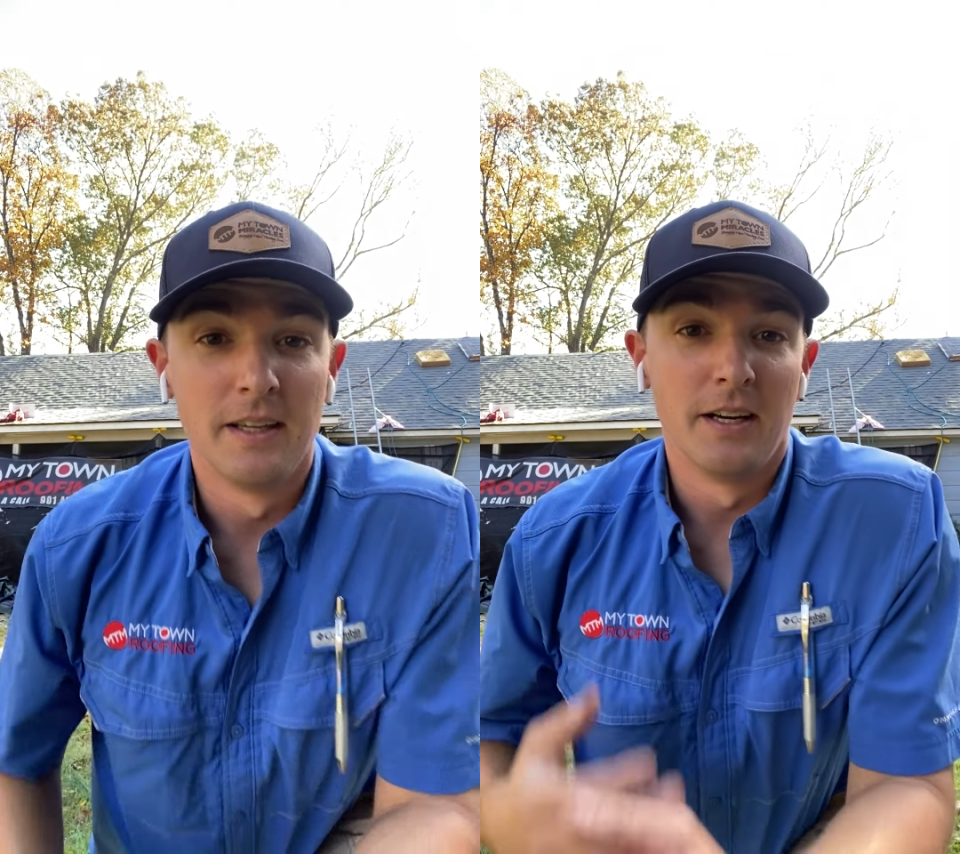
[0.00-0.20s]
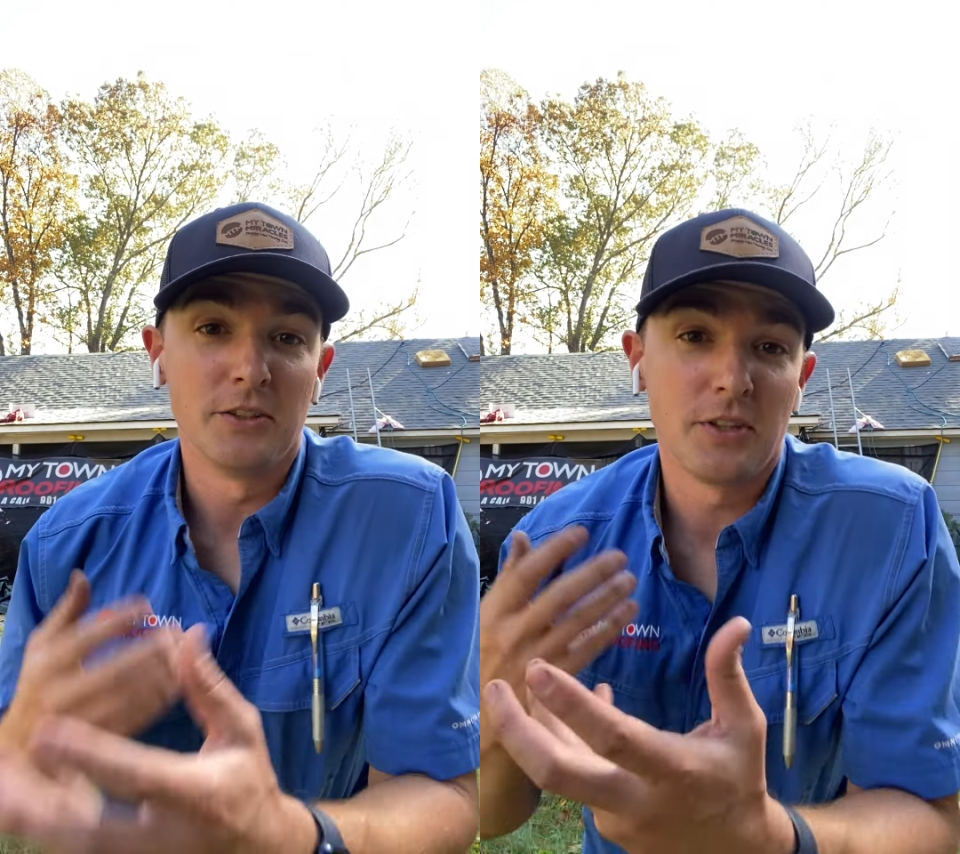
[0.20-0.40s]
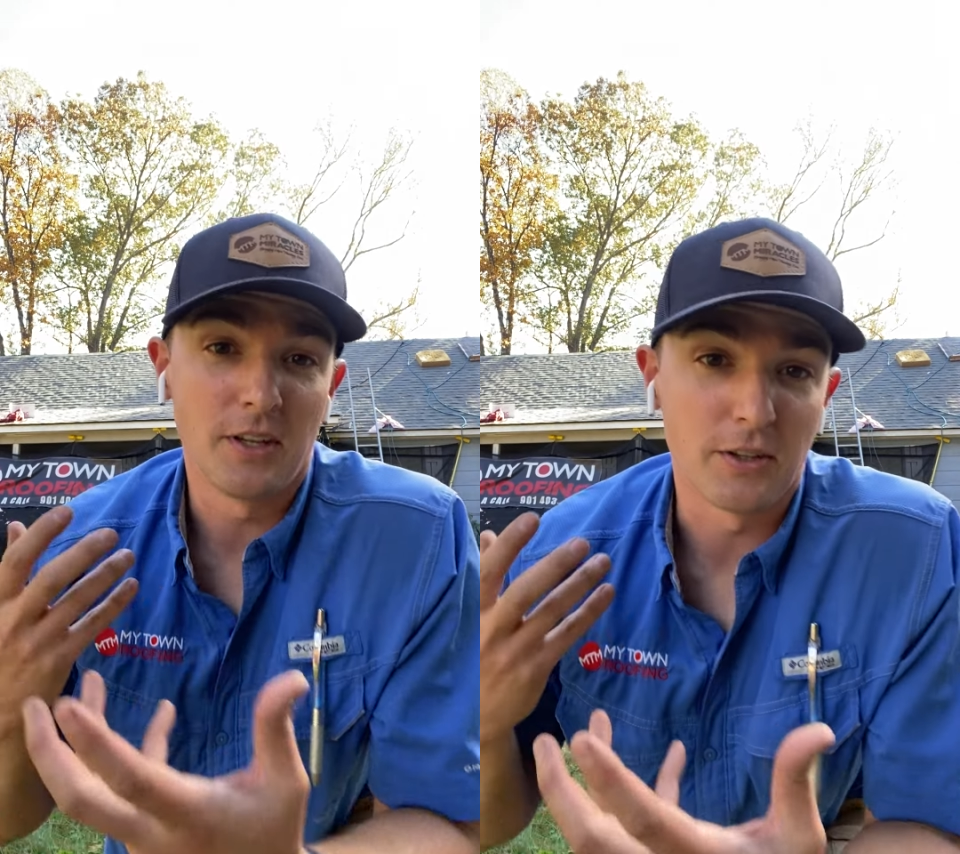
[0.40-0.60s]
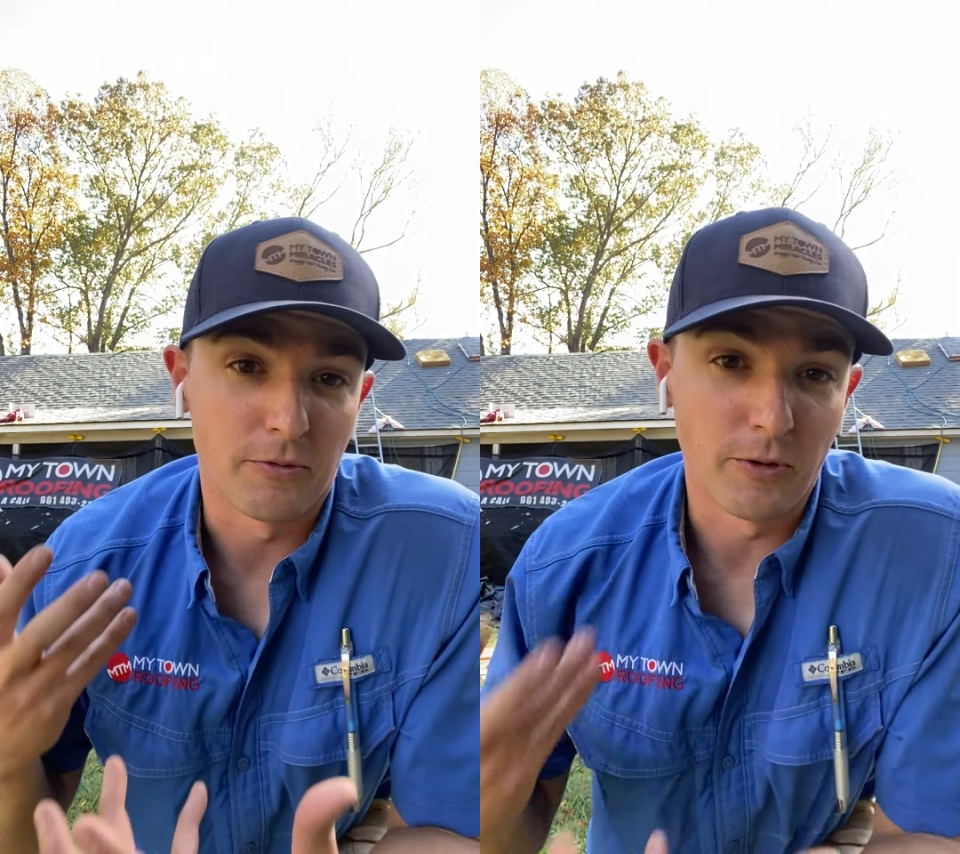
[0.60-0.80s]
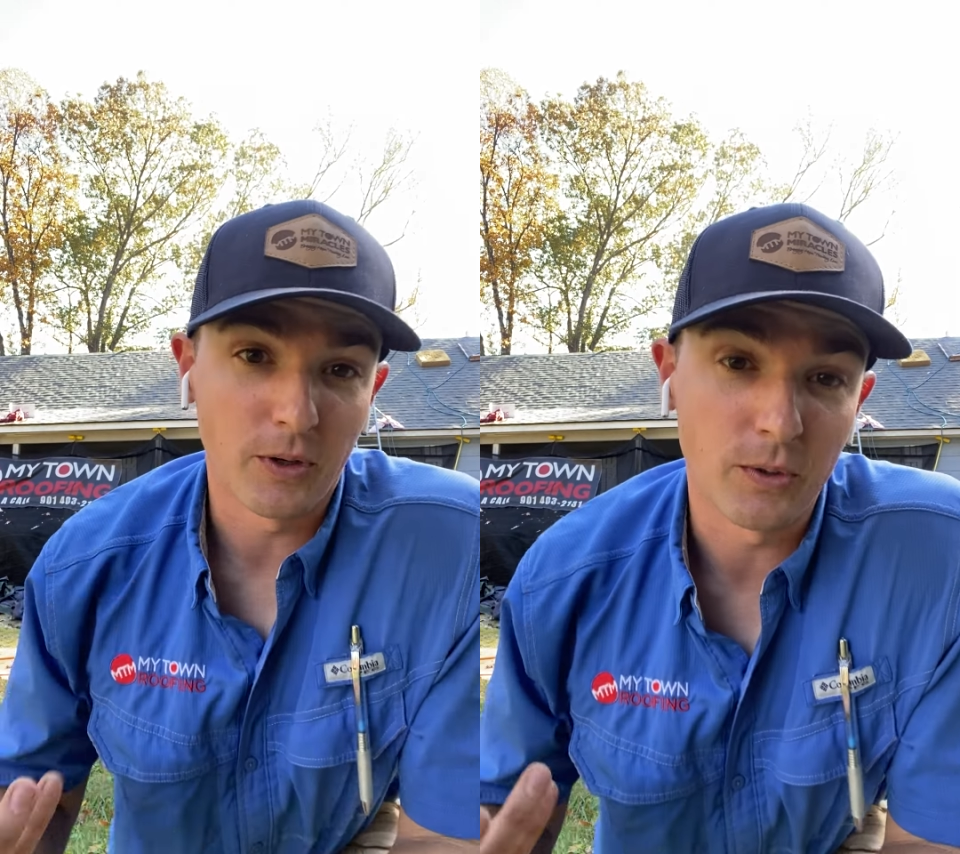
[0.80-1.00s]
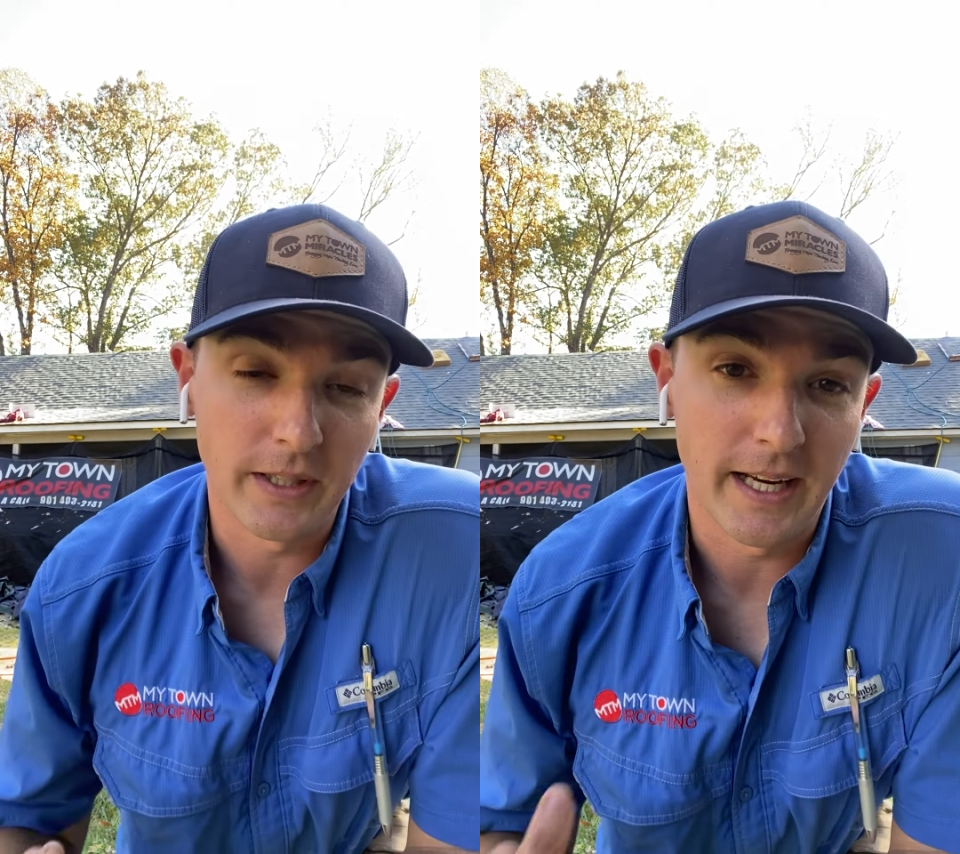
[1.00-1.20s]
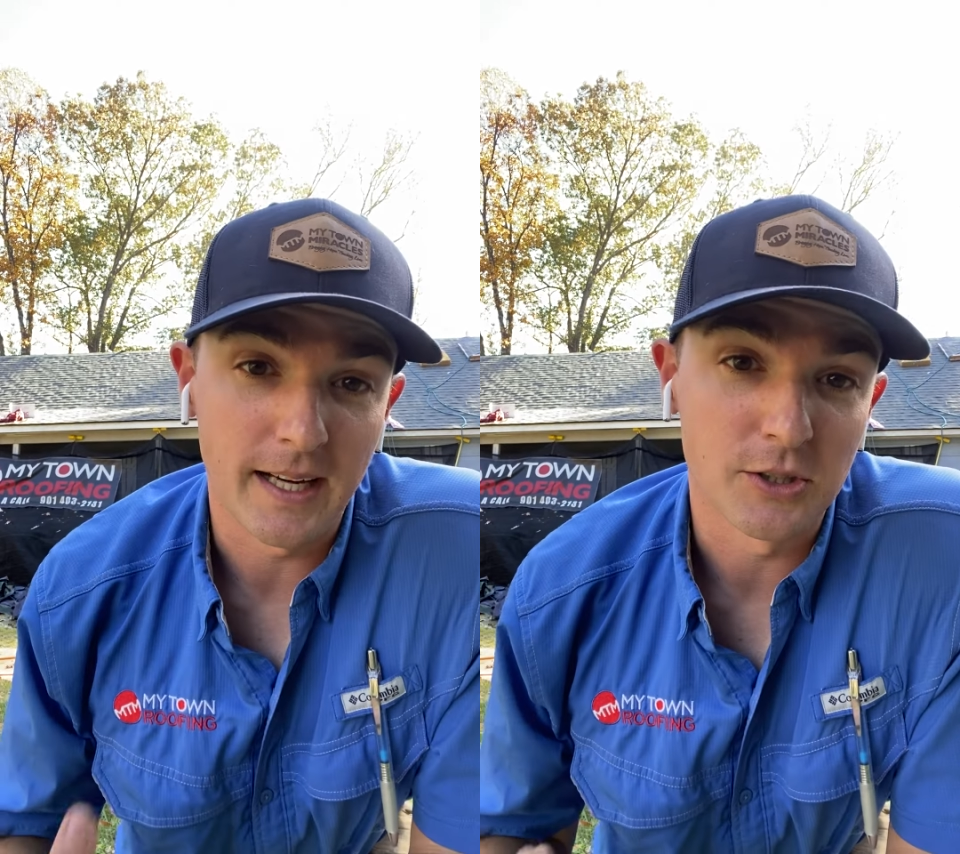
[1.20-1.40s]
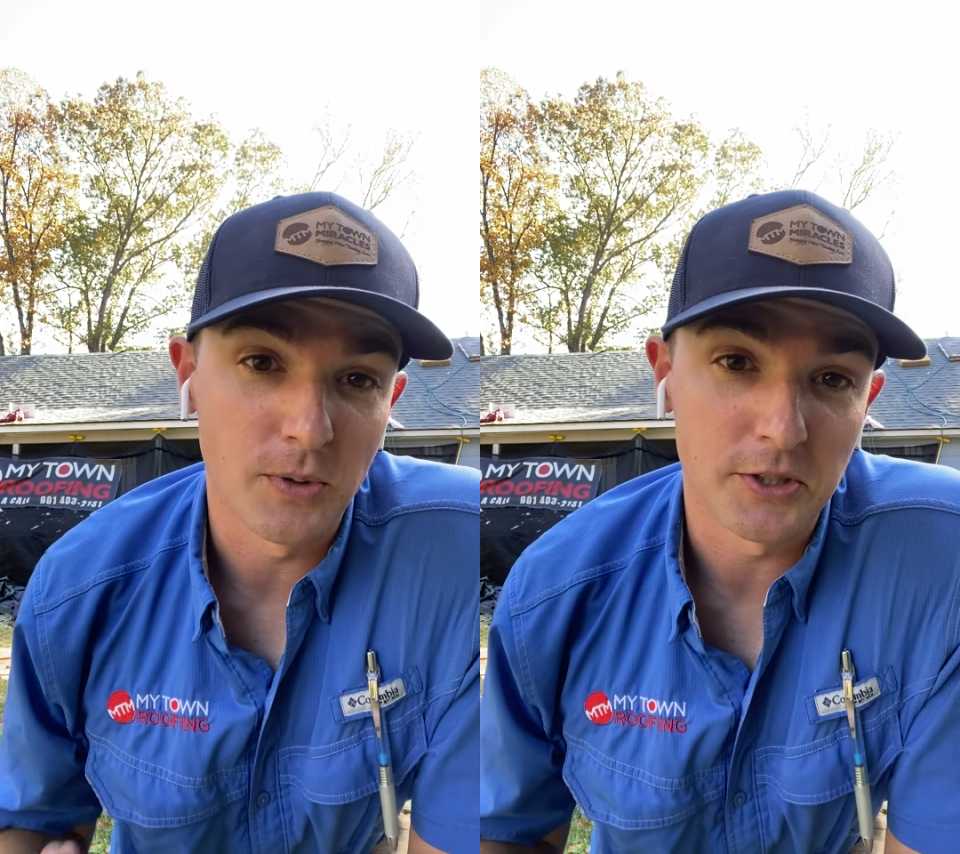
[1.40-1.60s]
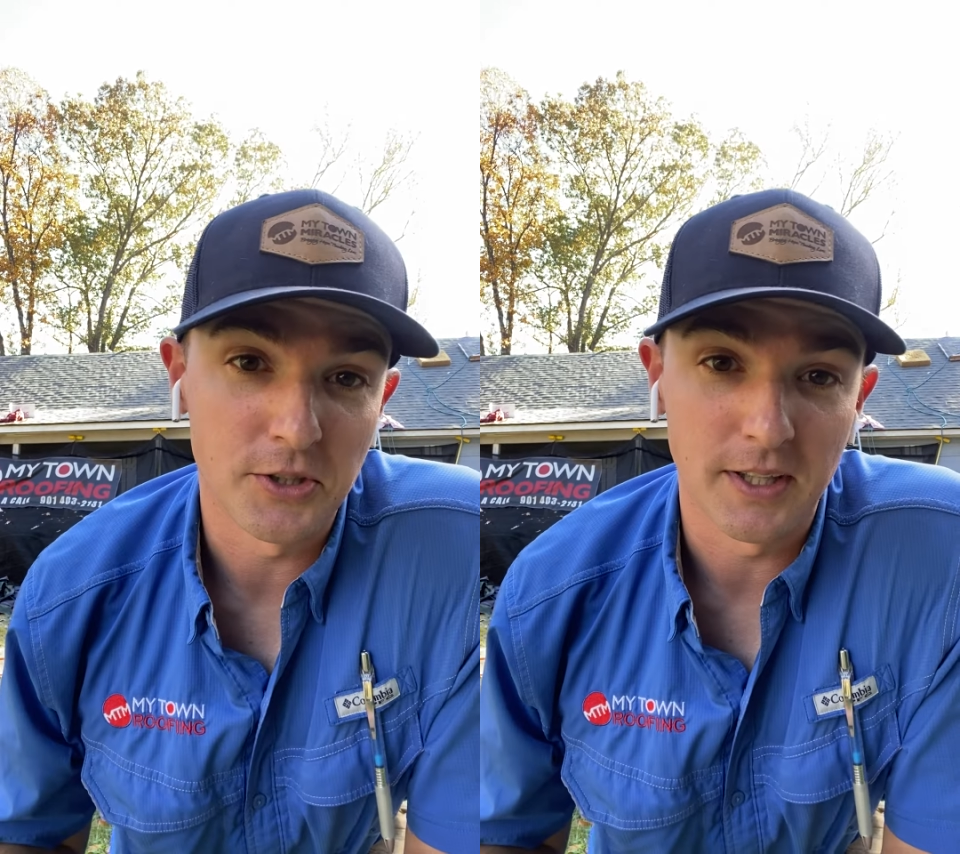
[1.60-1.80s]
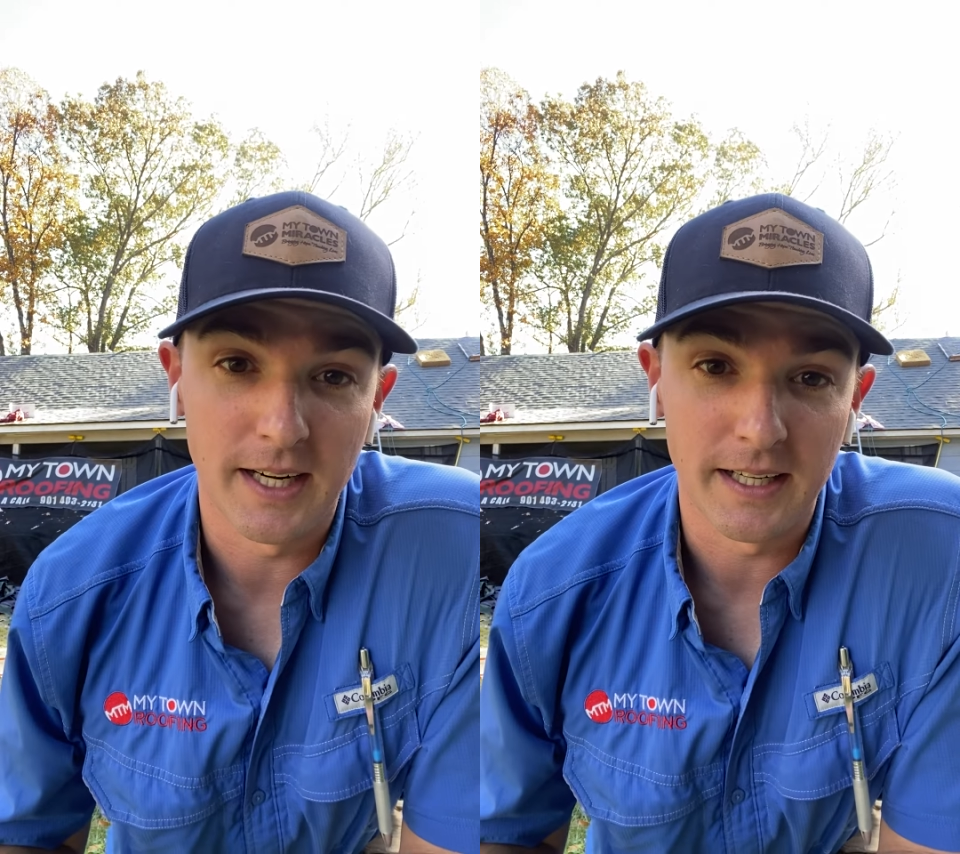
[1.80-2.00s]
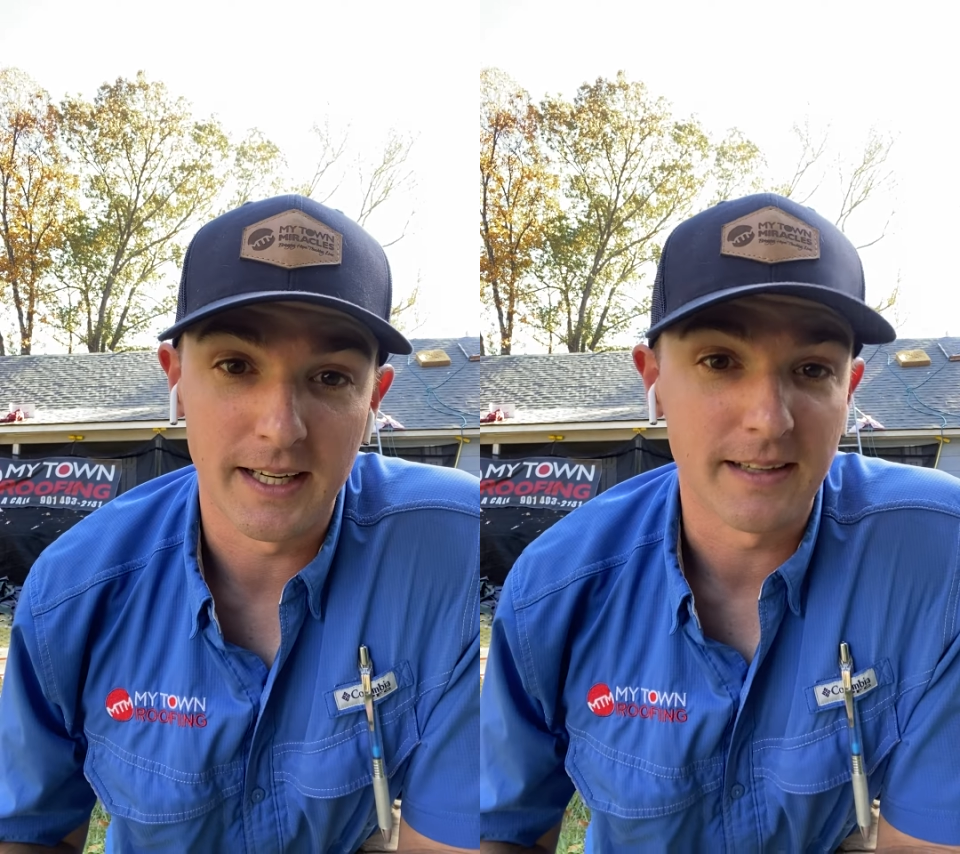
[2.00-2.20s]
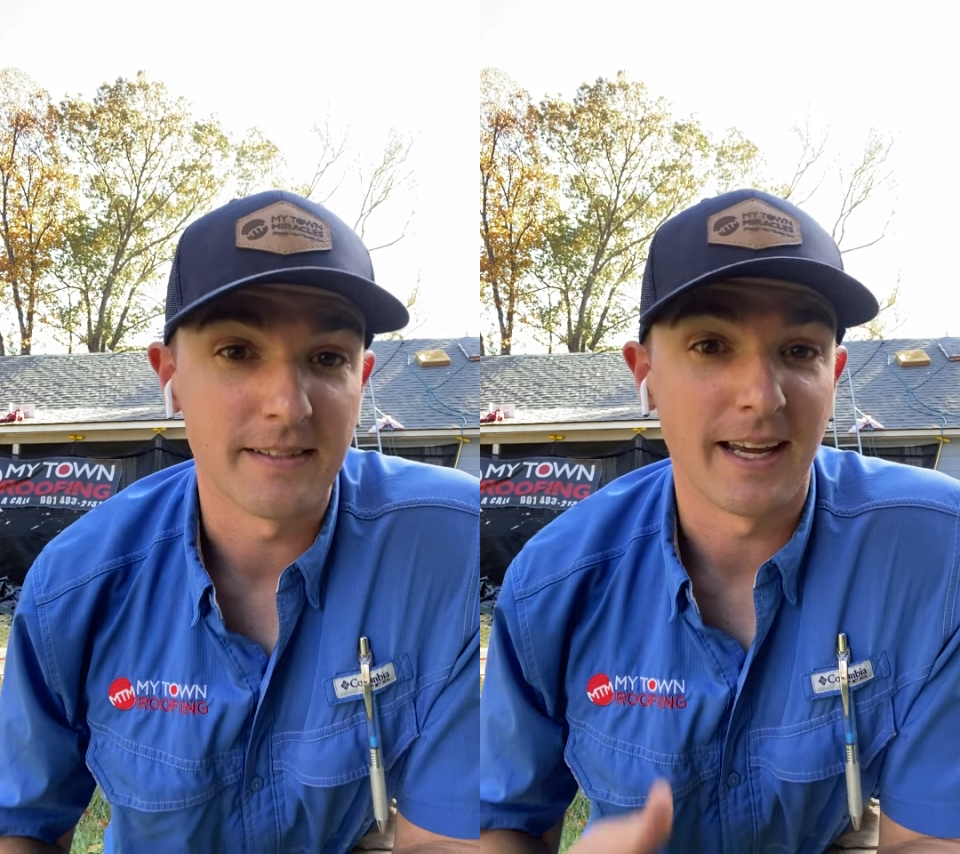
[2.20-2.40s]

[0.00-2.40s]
Here's another frequently asked question that I get,